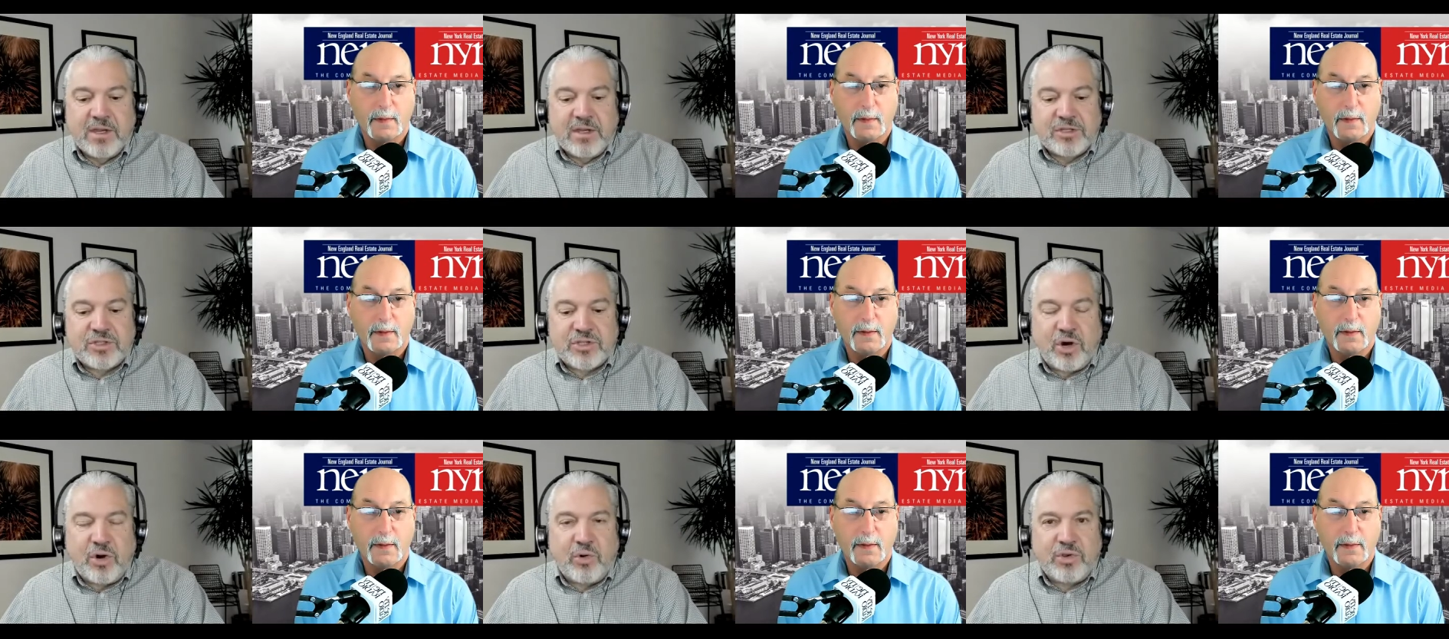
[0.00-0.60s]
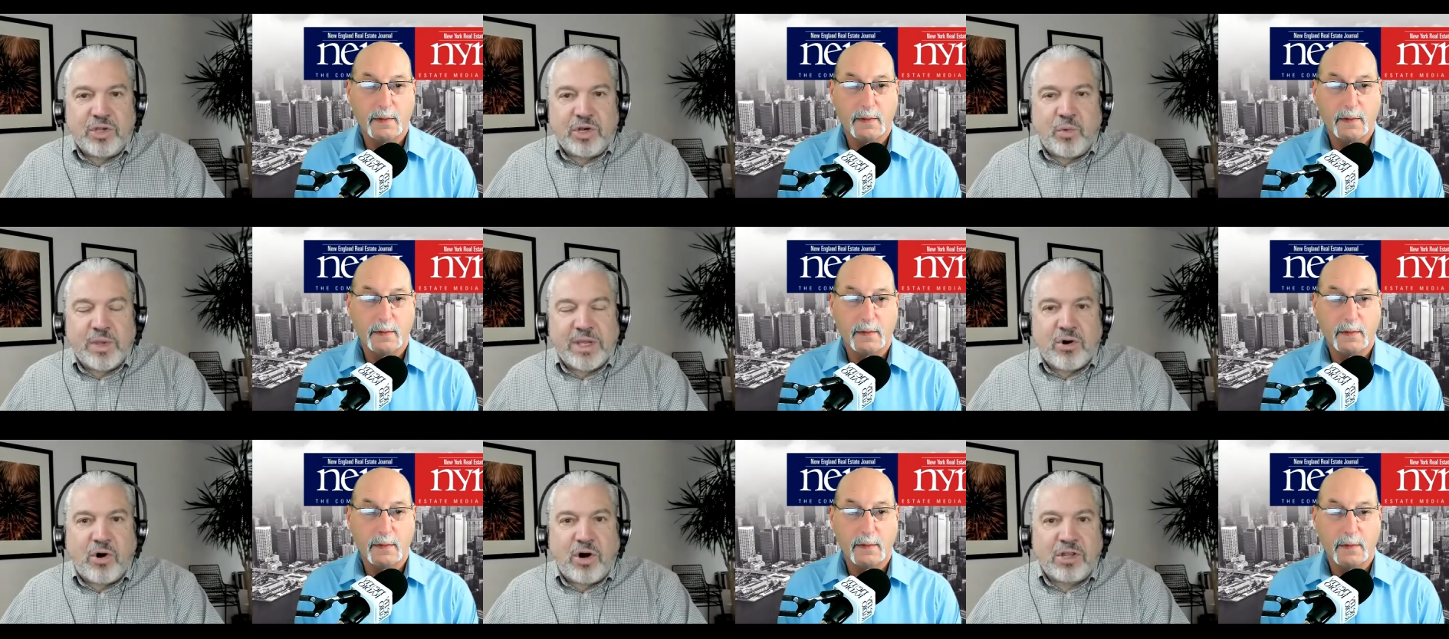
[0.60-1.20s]
Speaker 1: So, you know,
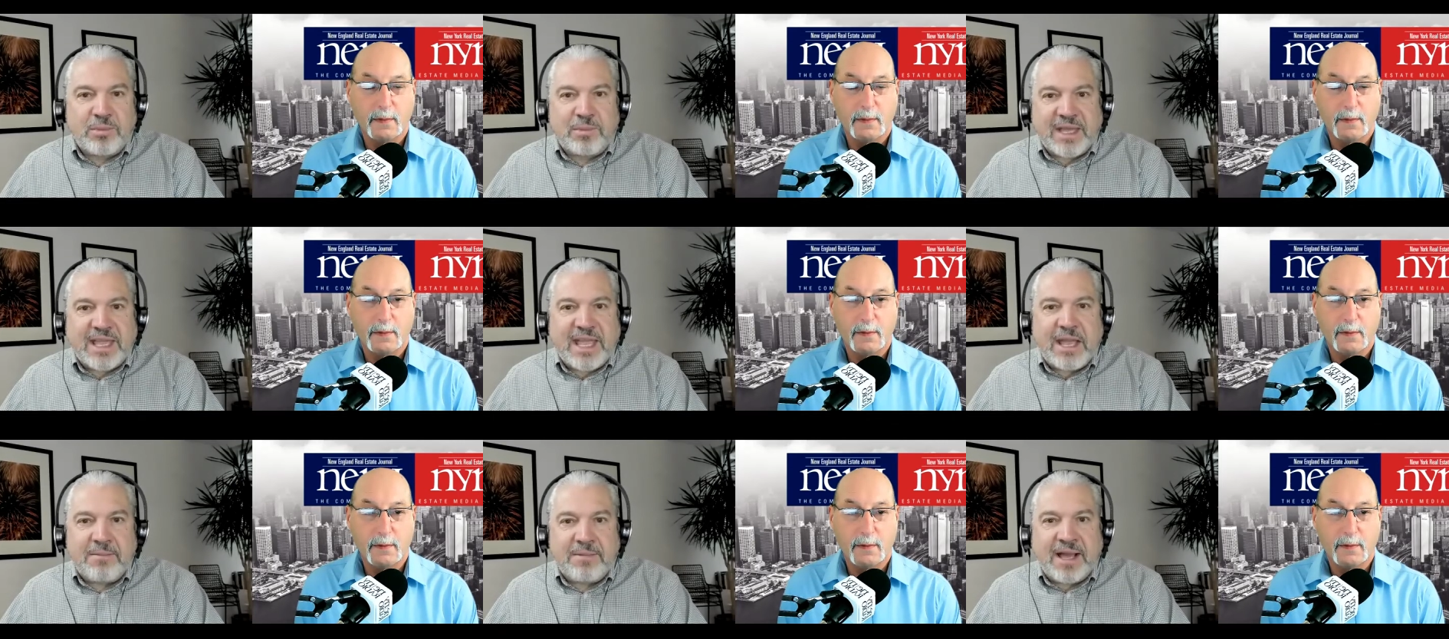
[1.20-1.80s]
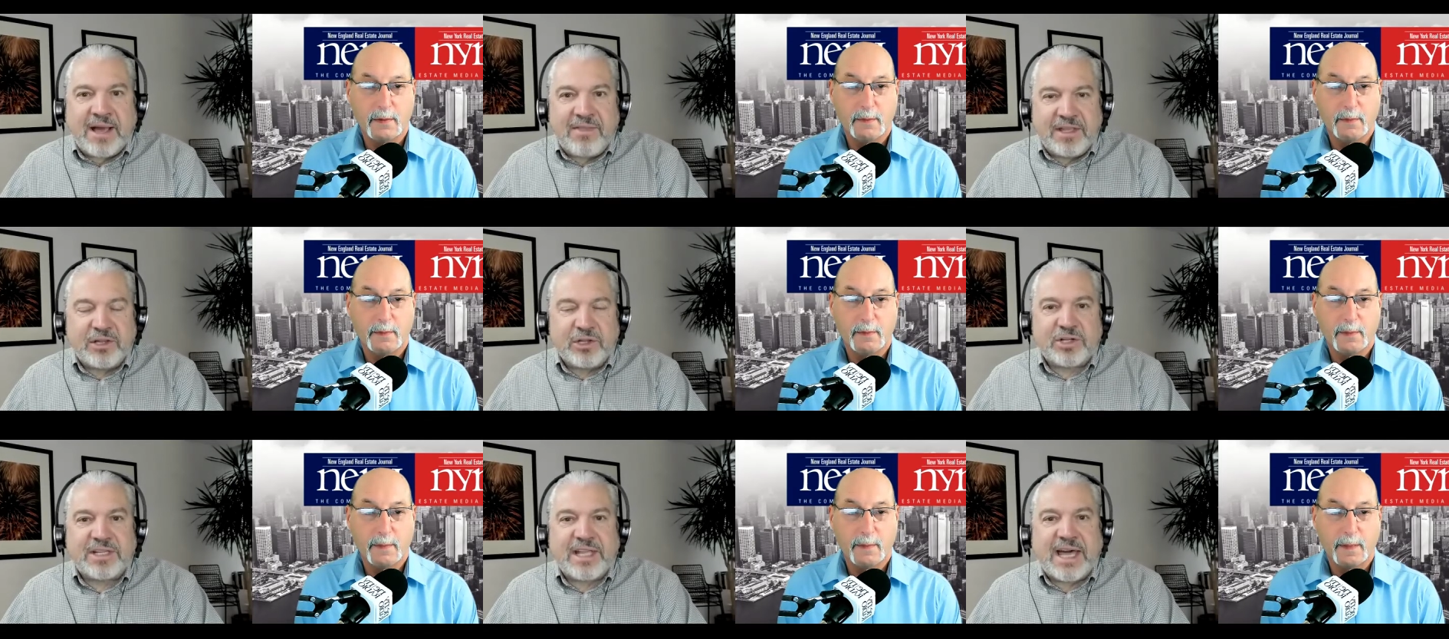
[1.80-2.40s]
we called them, they came down, they
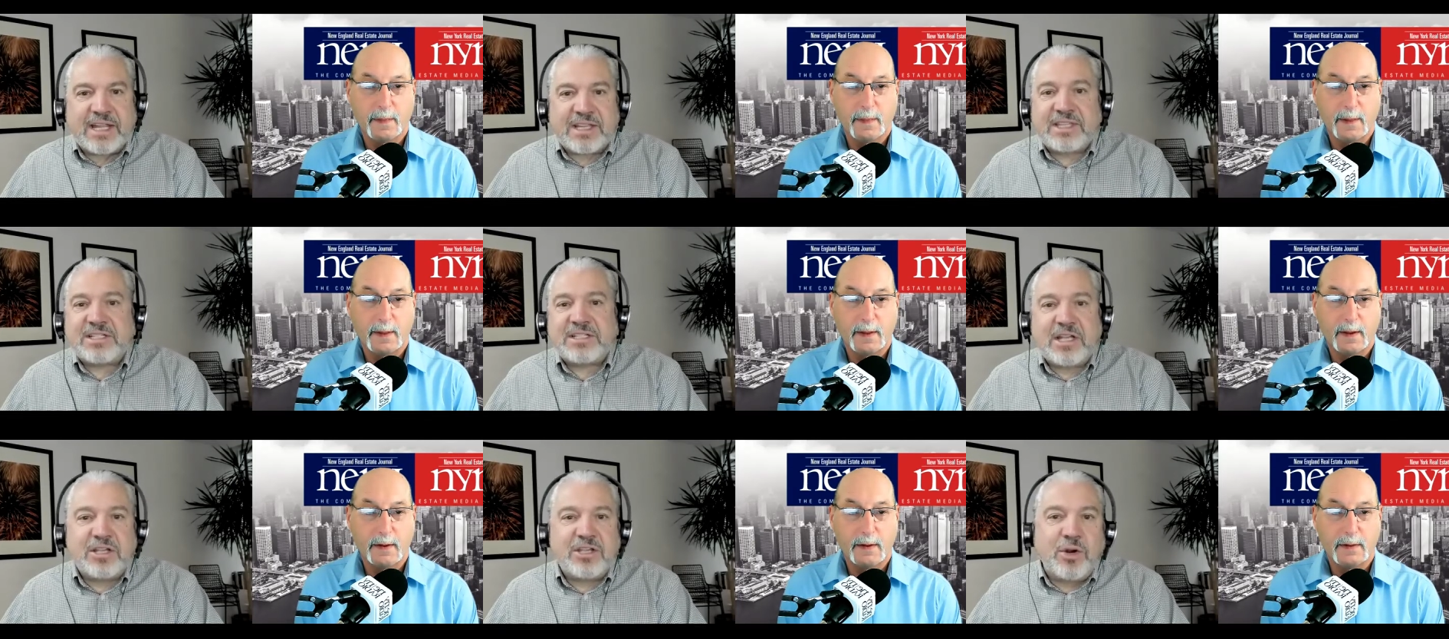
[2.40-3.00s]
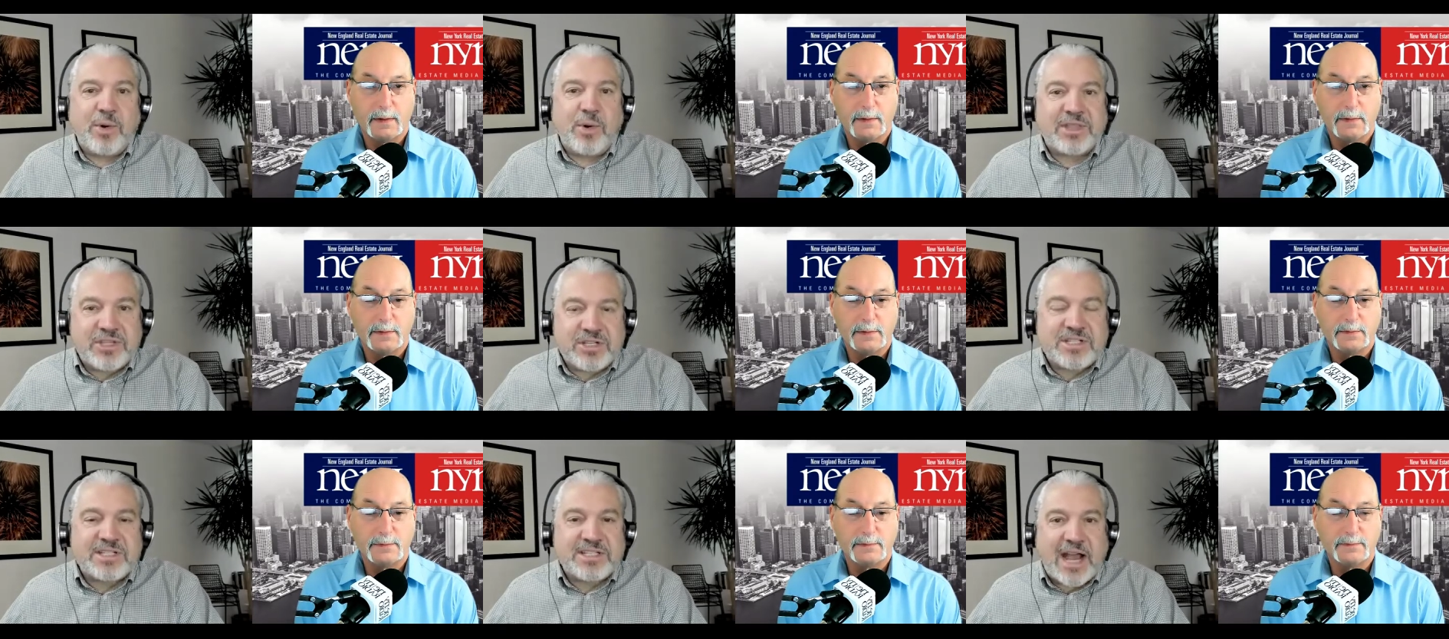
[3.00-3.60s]
looked at it, they said, you know what,
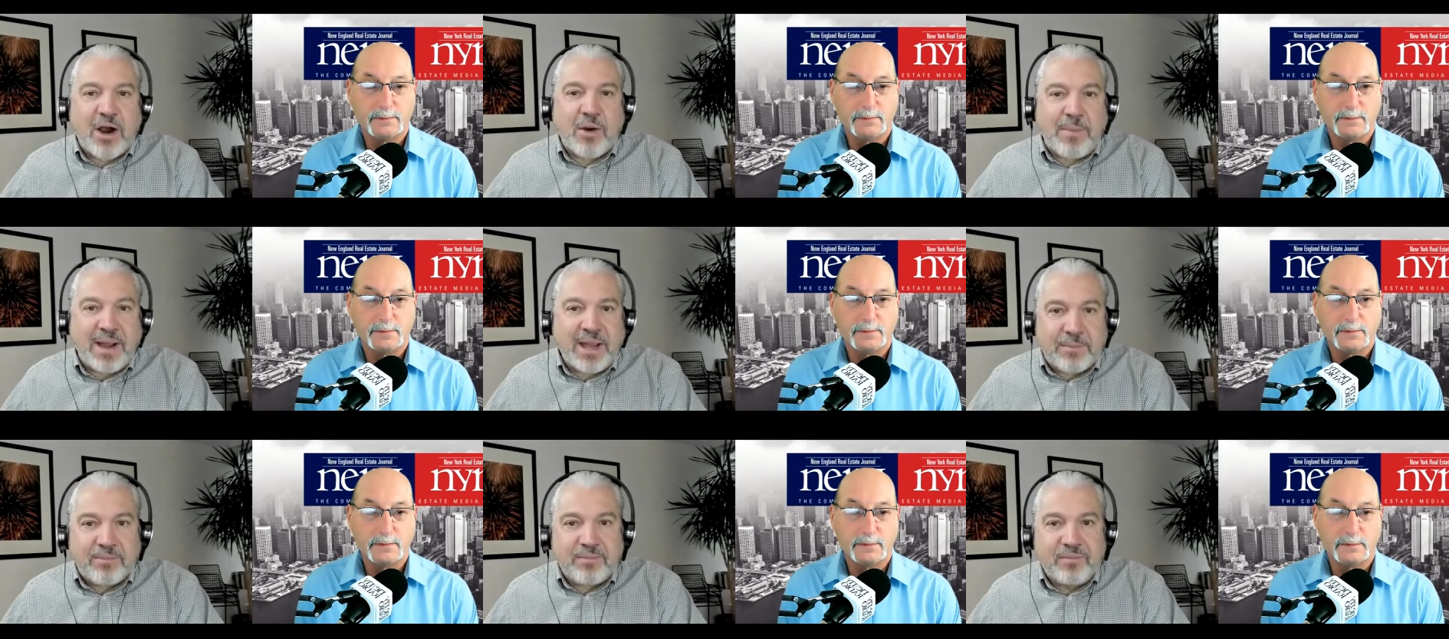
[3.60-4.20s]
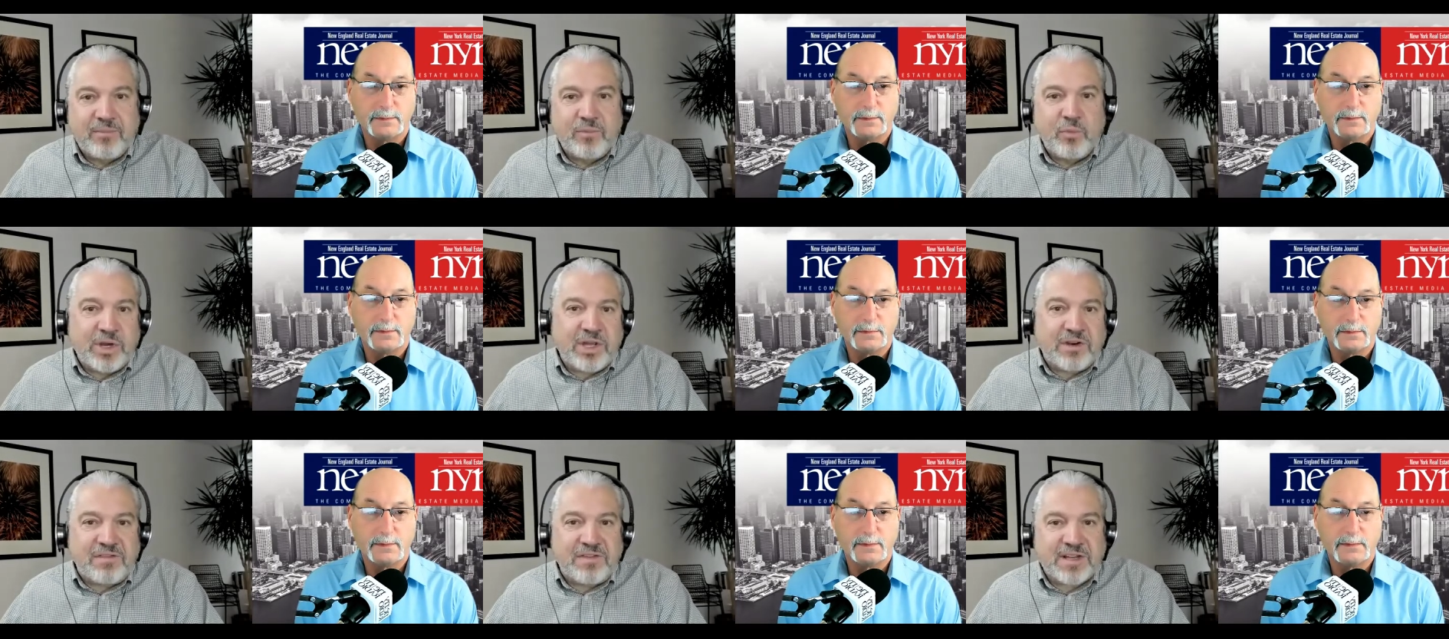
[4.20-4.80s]
this is our pipe. We're
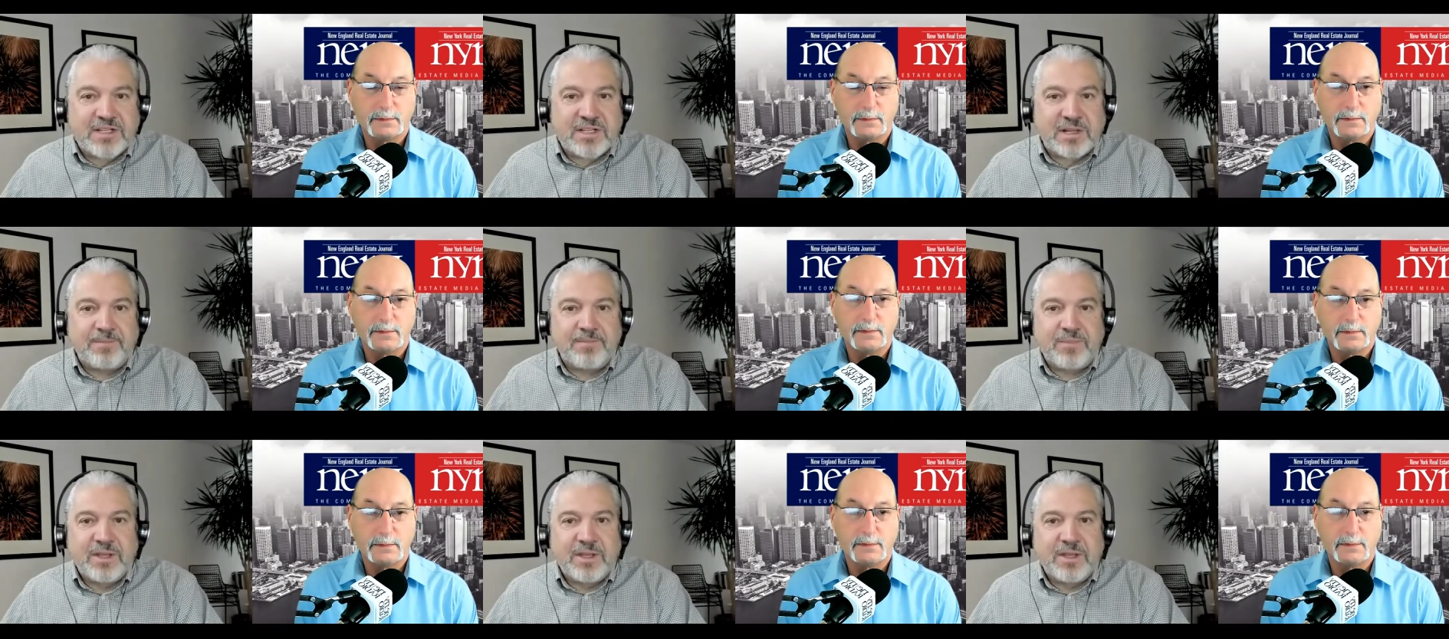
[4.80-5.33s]
going to fix it.